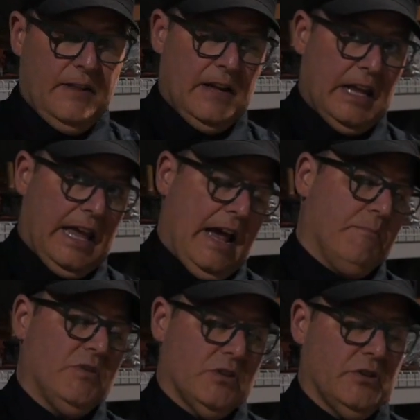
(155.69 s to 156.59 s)
and then
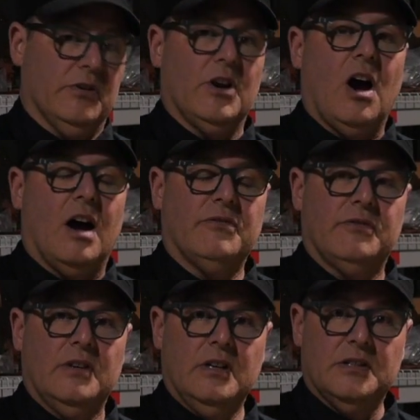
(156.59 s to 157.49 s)
cap the turret
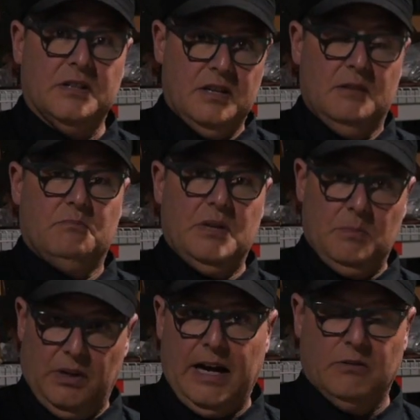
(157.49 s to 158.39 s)
off to keep
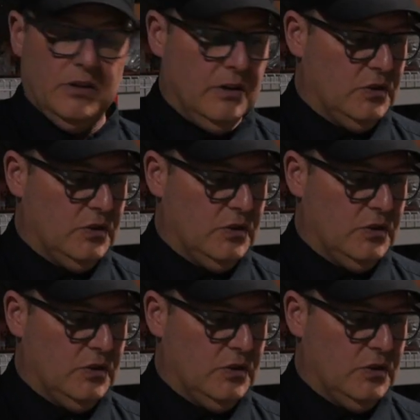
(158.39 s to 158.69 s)
people out.